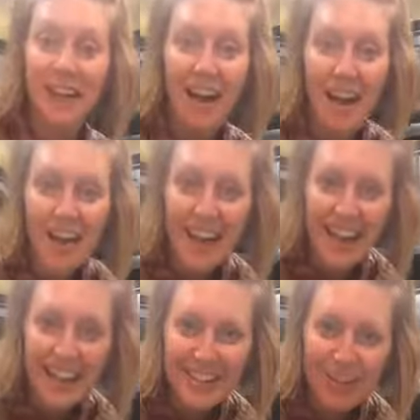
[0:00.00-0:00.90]
Hi
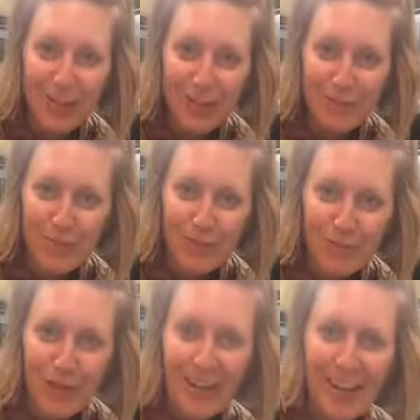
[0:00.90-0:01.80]
guys, welcome to the
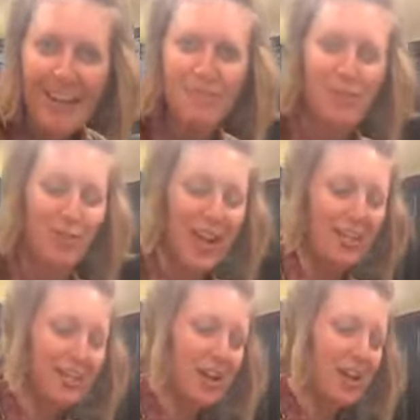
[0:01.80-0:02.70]
party. I'm so glad
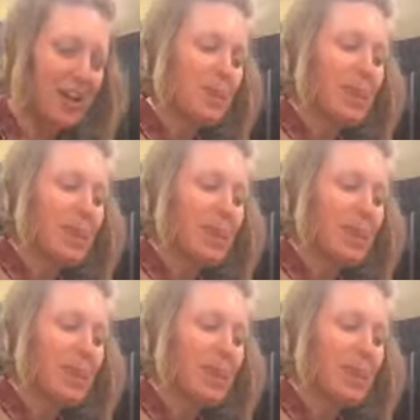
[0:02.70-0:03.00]
you're here.